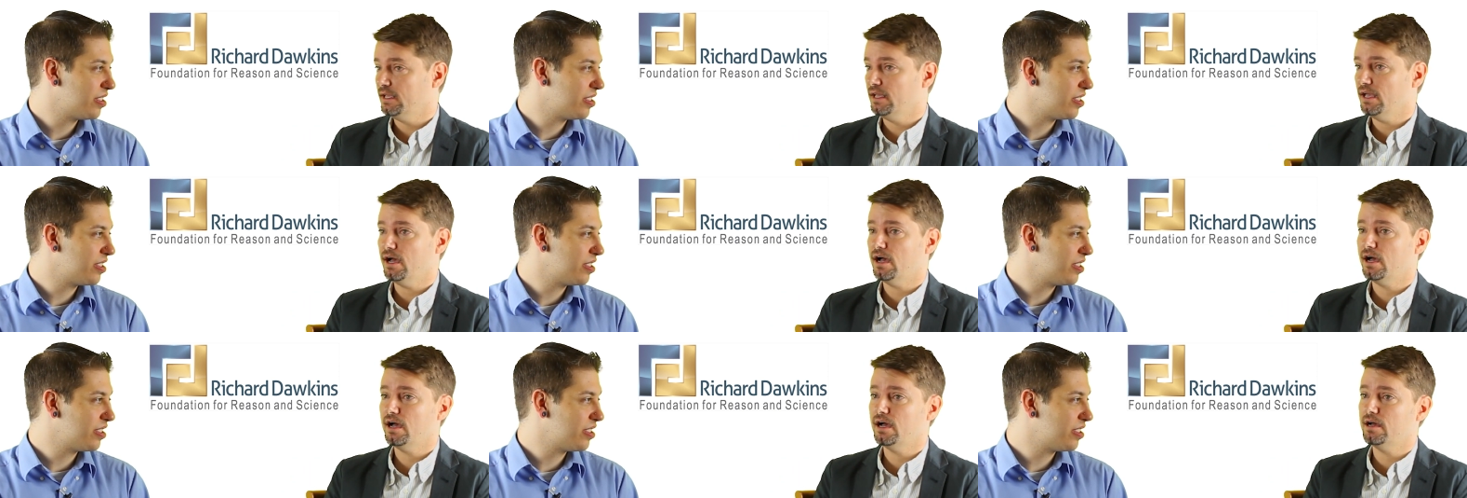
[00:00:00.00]

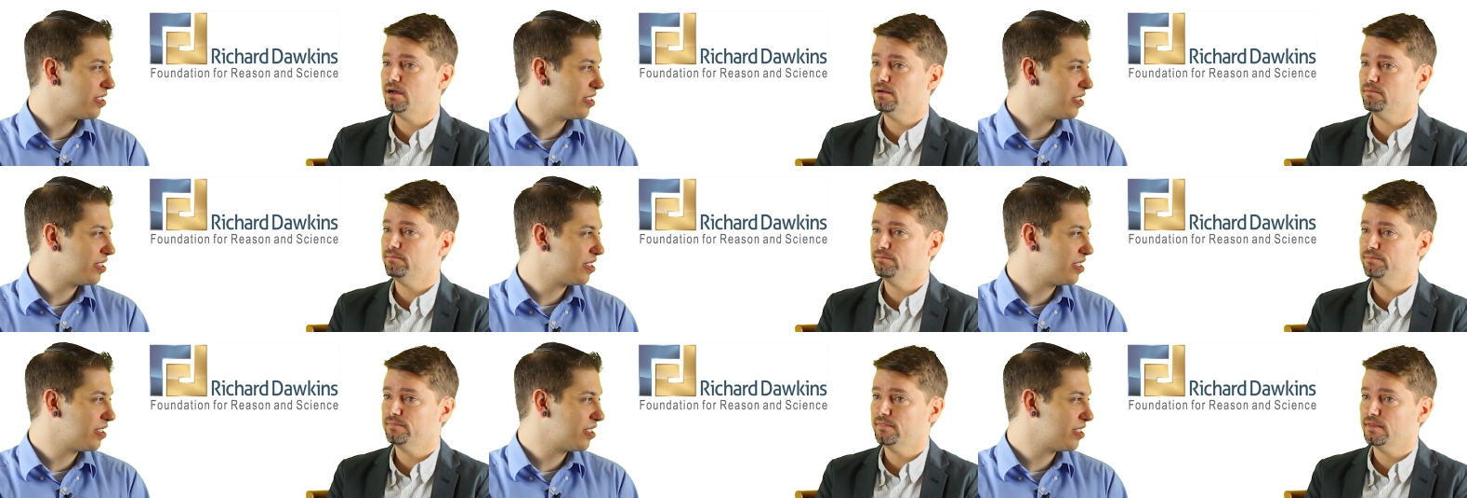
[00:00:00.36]

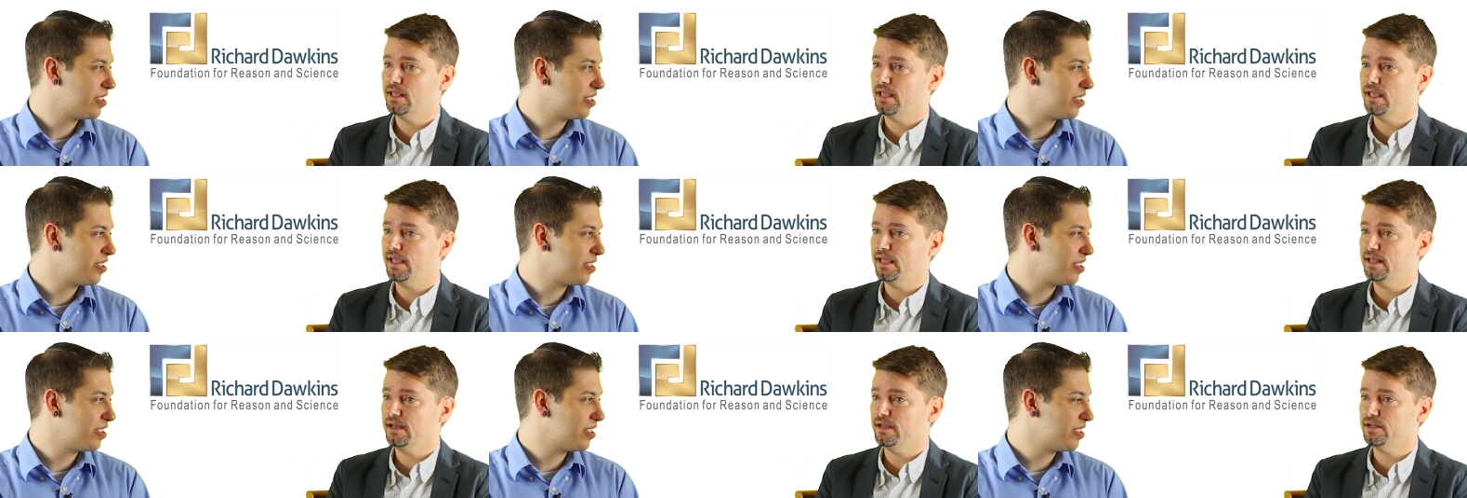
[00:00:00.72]
Speaker 1: um,
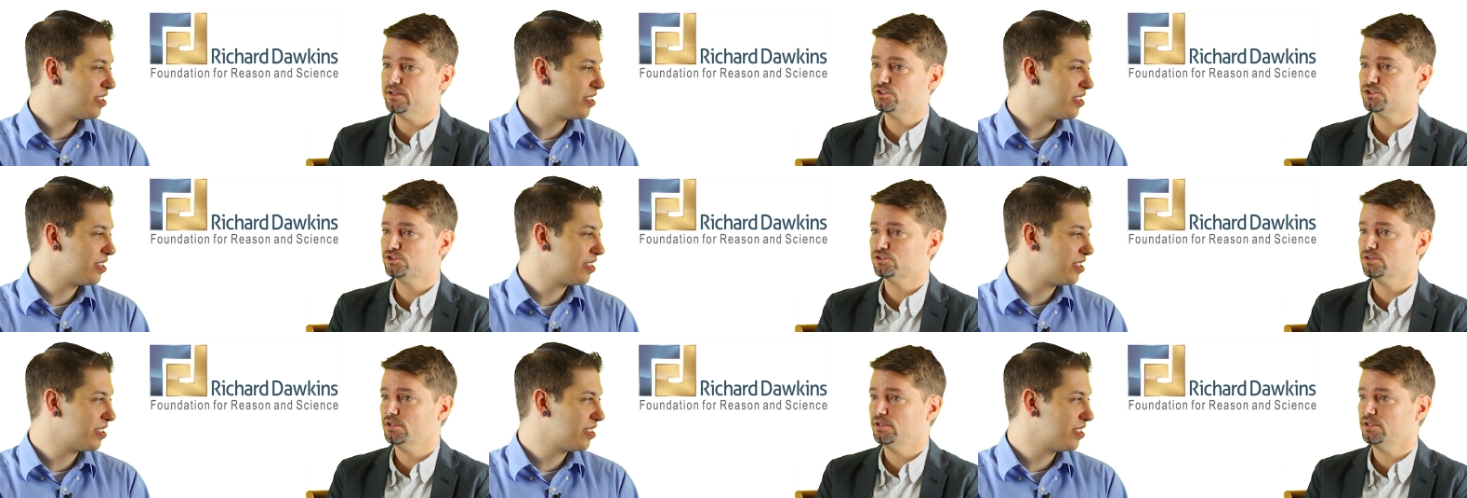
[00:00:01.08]

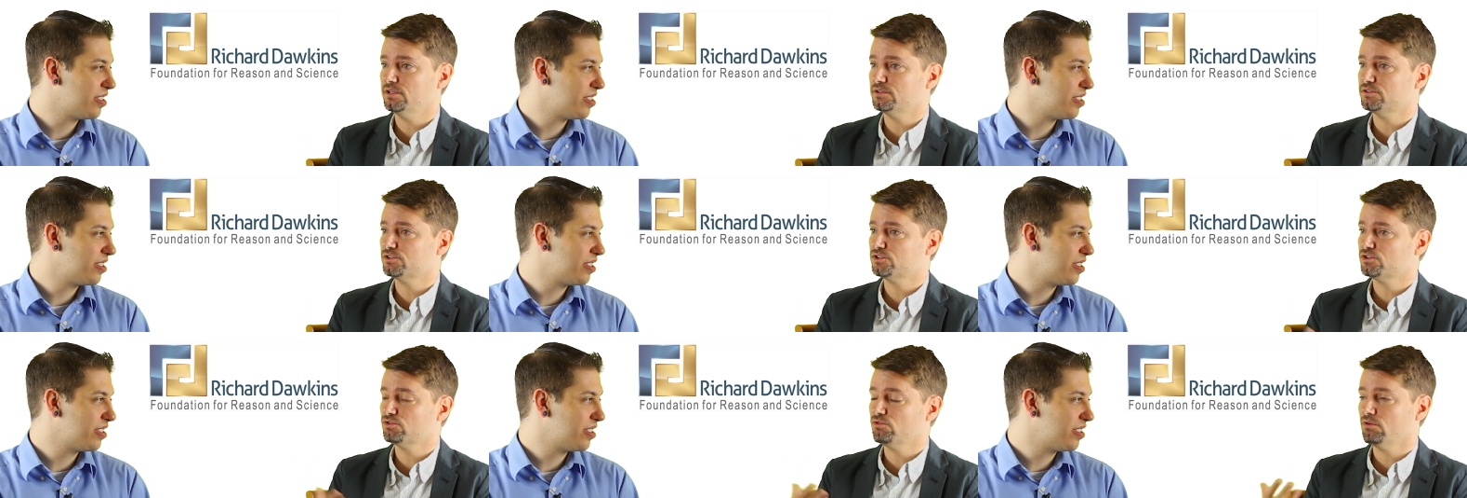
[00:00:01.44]
it's,
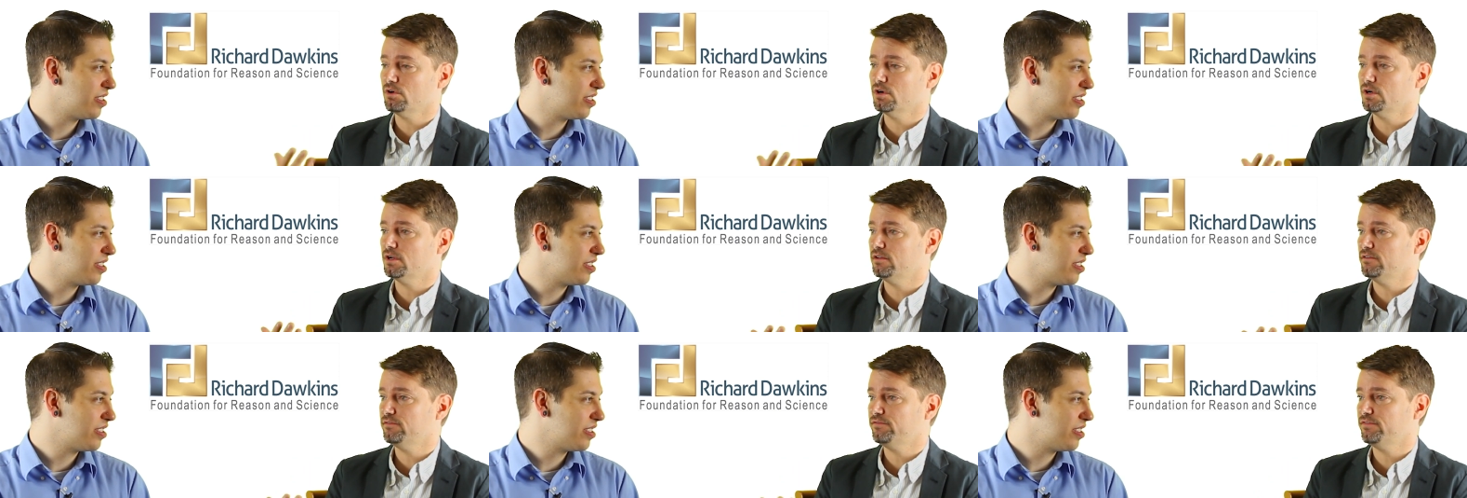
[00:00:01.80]
it's
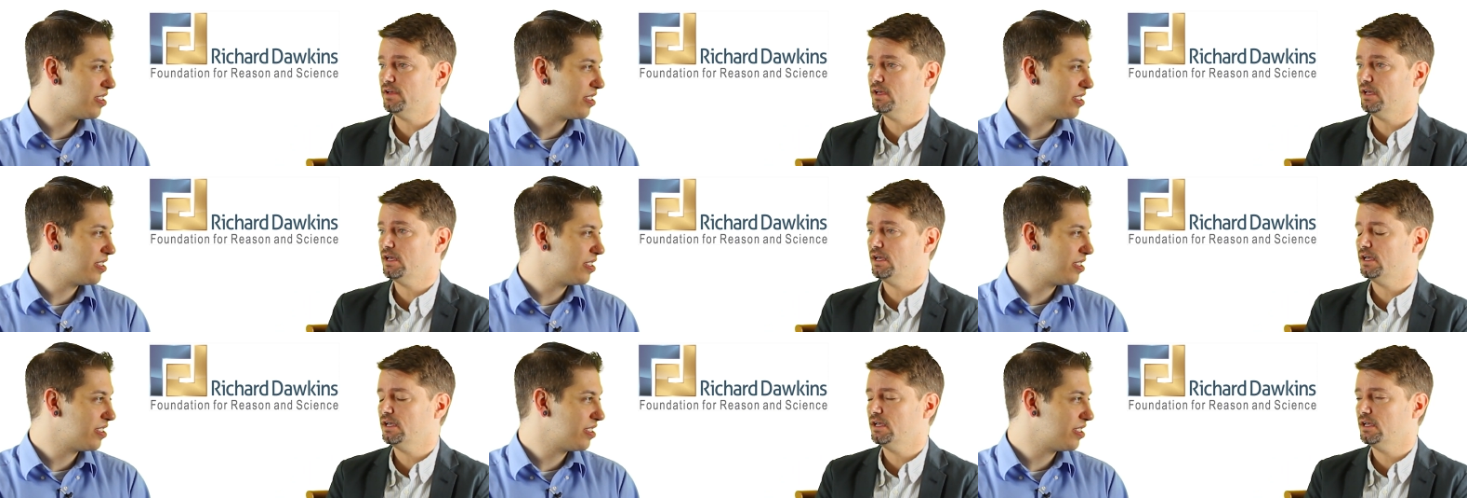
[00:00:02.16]
sort of,
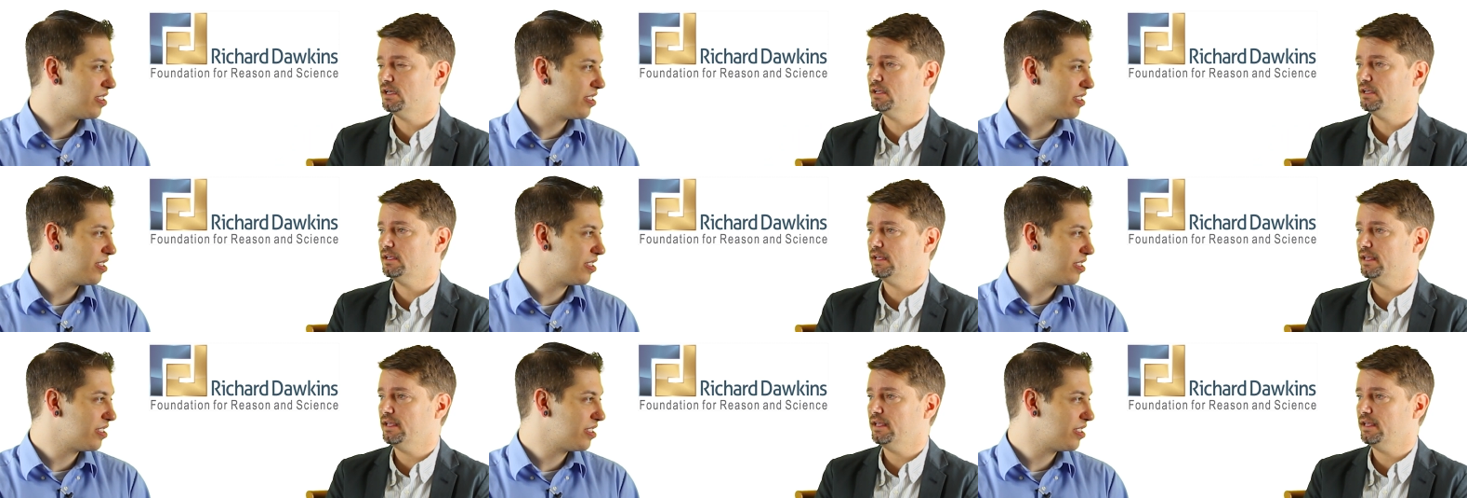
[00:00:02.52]
uh,